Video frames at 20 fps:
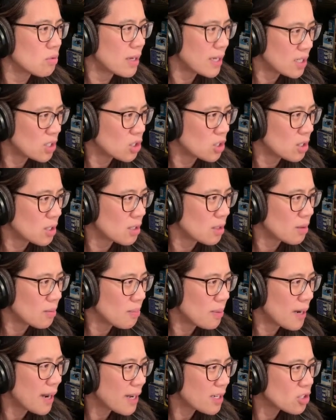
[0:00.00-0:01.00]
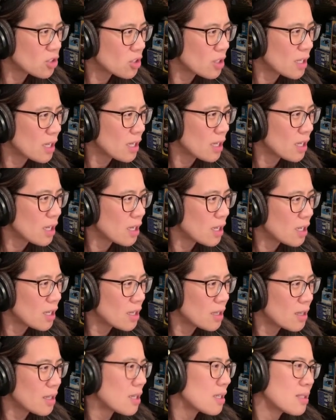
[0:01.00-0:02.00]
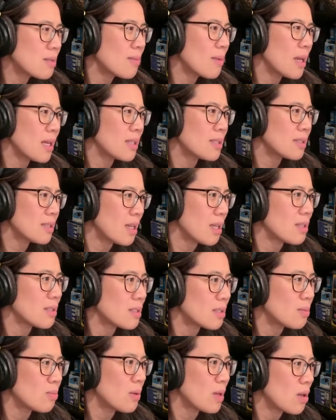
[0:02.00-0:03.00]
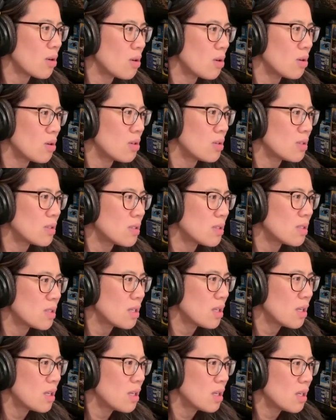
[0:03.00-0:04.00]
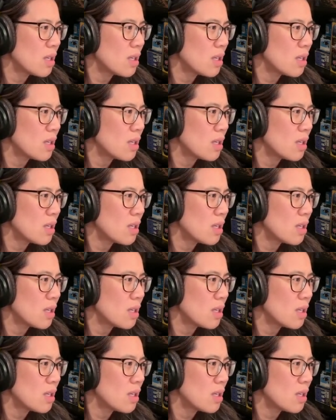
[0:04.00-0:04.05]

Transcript: region, but actually that doesn't make sense because